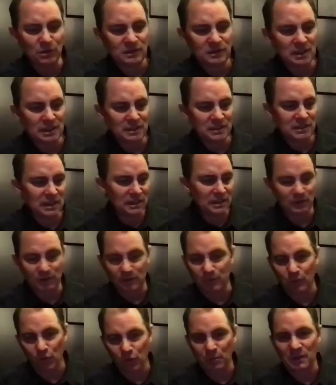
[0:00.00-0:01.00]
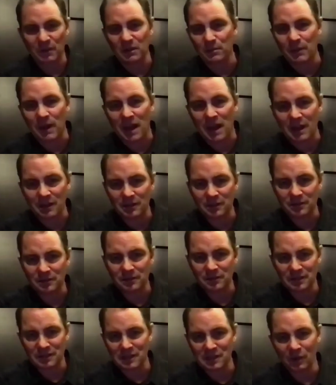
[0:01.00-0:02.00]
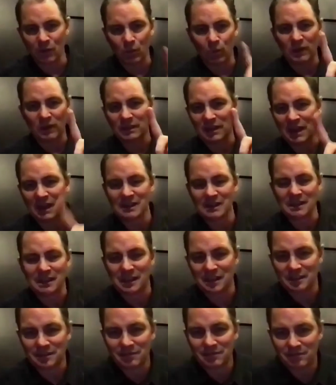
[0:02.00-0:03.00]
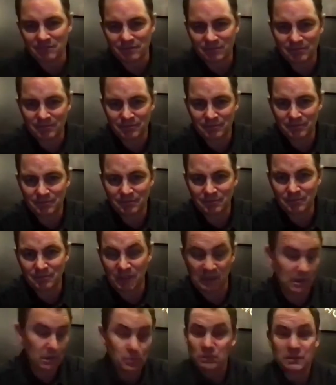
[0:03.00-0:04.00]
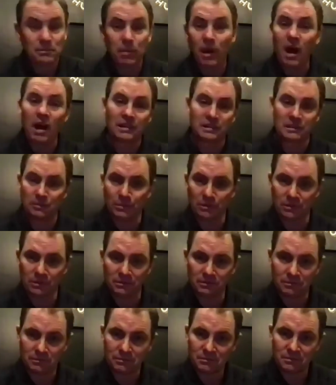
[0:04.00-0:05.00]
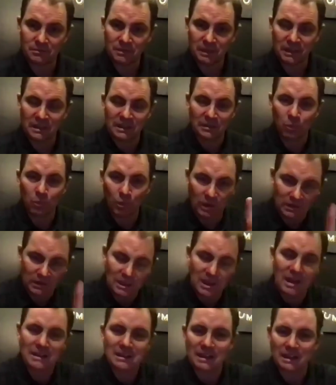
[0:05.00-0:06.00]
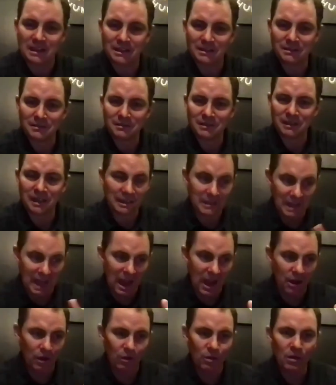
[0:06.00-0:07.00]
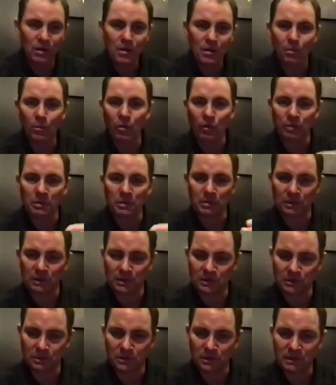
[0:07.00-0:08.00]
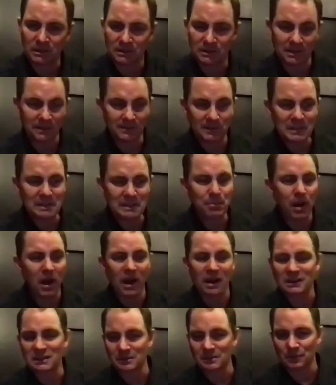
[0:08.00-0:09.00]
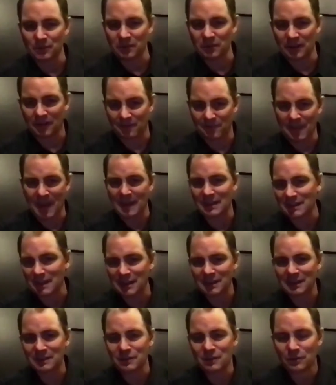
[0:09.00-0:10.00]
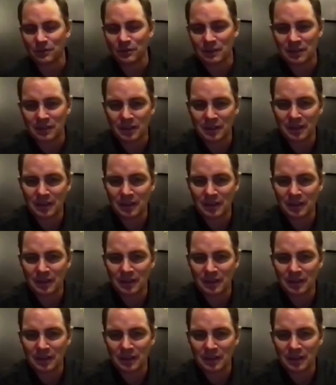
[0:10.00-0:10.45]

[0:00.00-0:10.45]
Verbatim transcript: such thing as a 4-minute mile until one guy did it. Like, it was impossible. And then one guy did it, and now more people can do it. It's like, if it's possible, like, if that guy can do it,